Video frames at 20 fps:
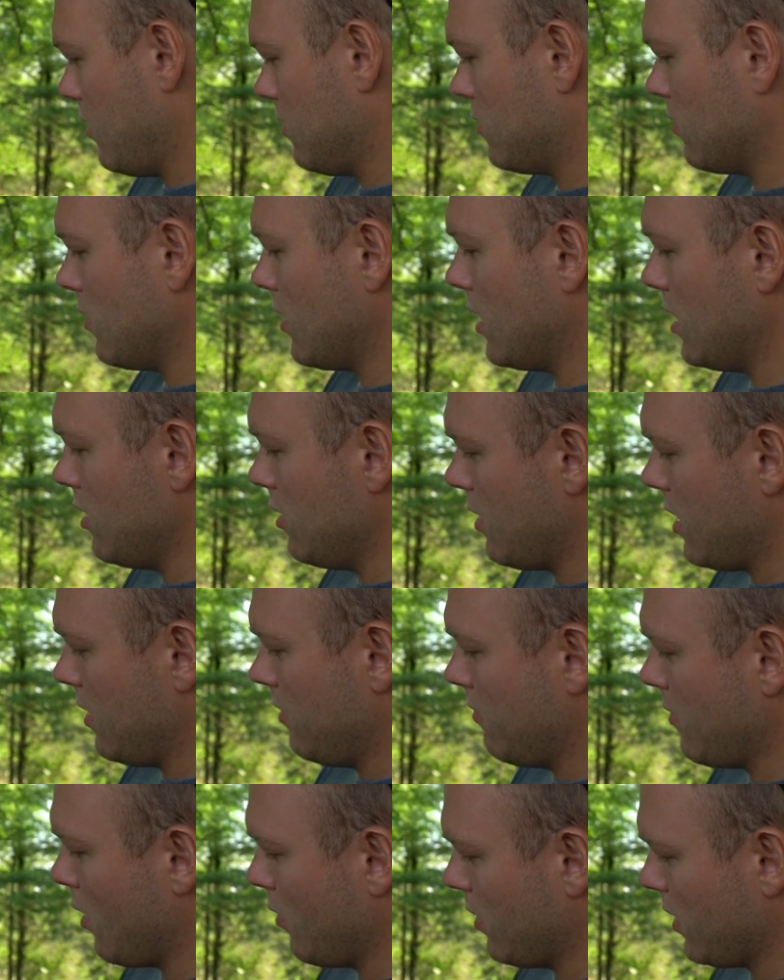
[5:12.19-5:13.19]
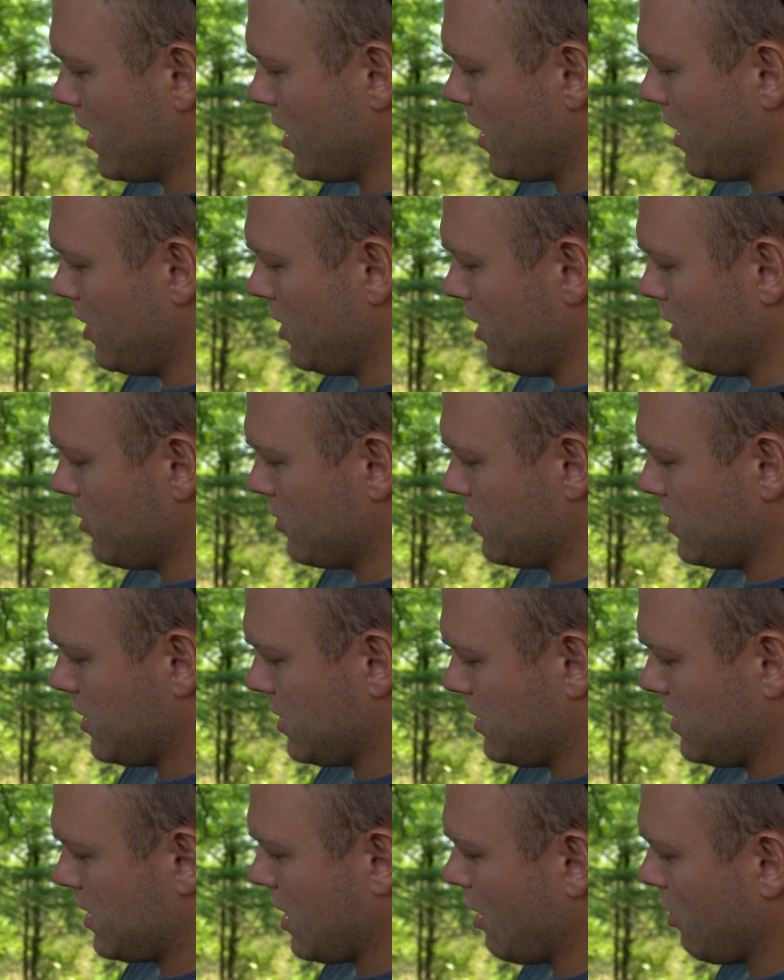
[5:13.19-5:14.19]
so then you hit mode again here's
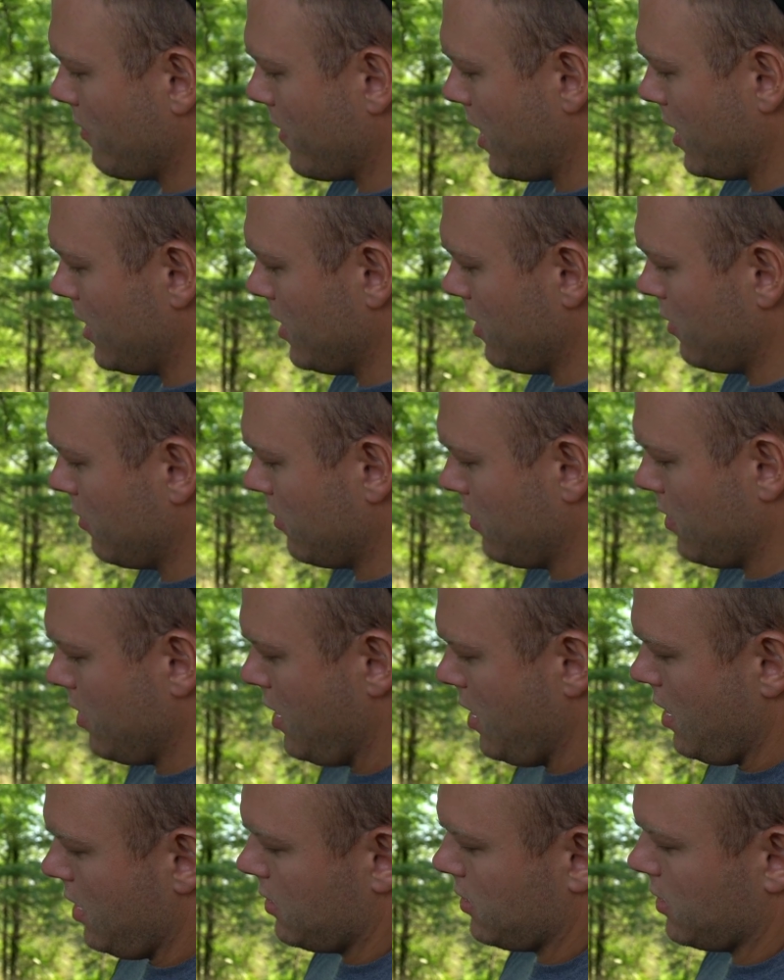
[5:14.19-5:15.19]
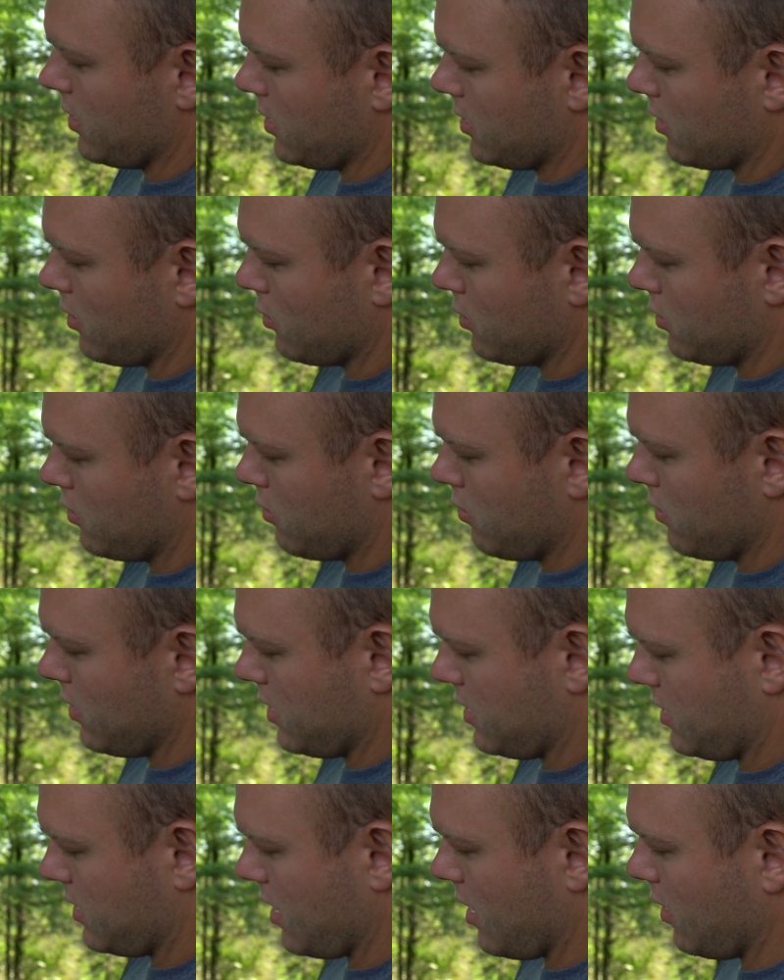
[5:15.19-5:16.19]
the cell menu so this goes through
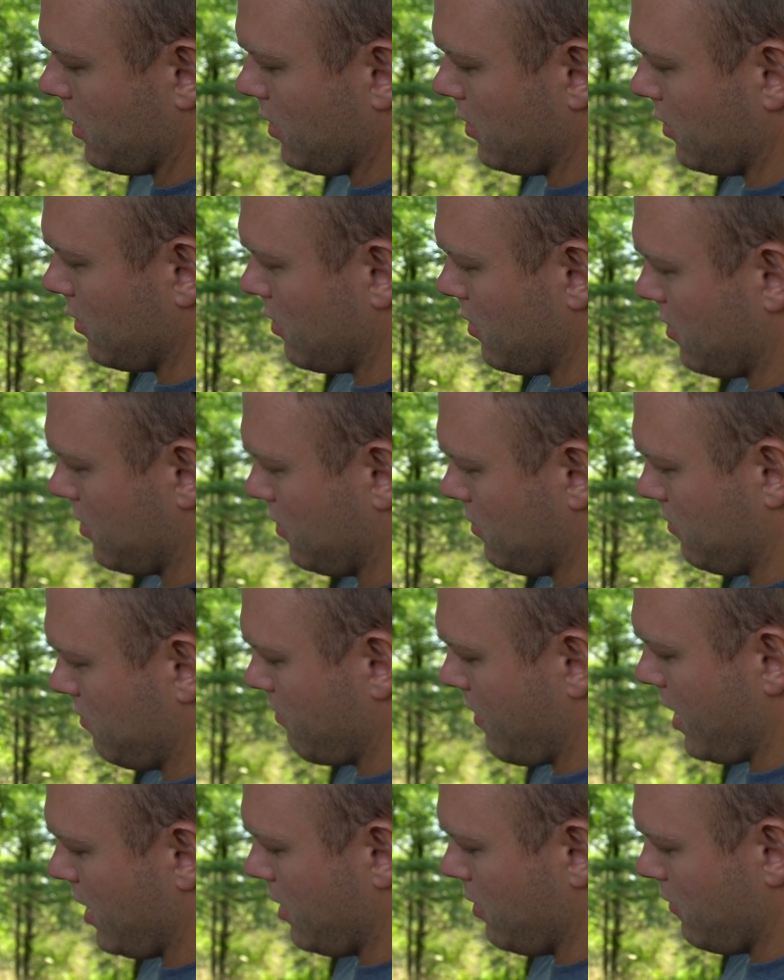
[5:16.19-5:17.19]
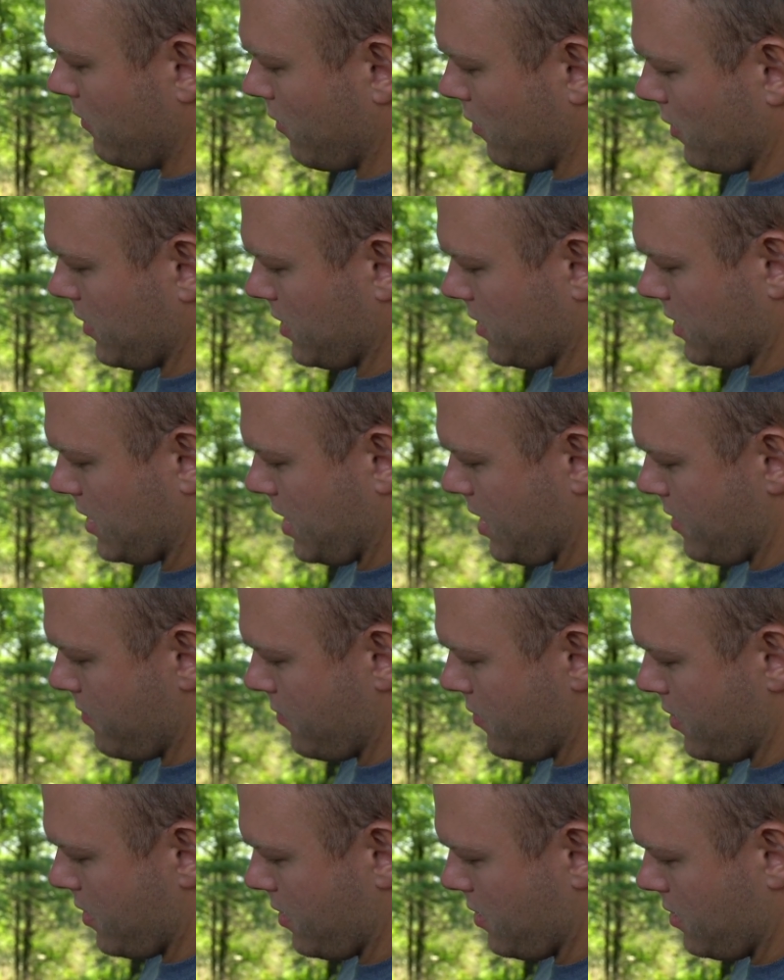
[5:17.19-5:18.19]
the cellular menu for this
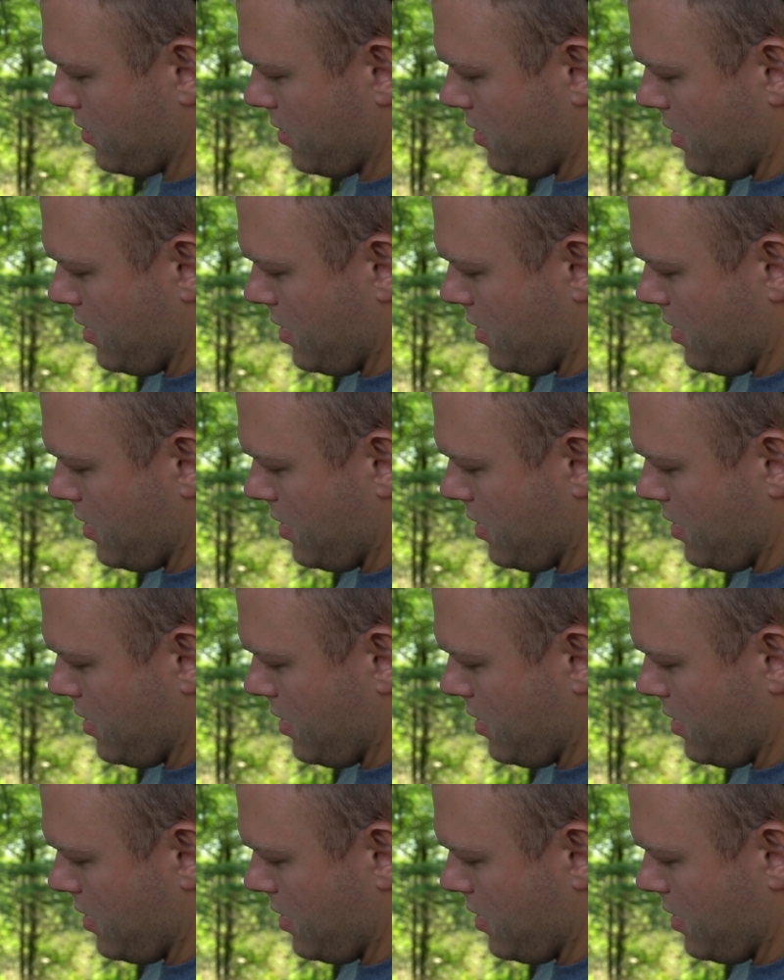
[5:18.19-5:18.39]
camera.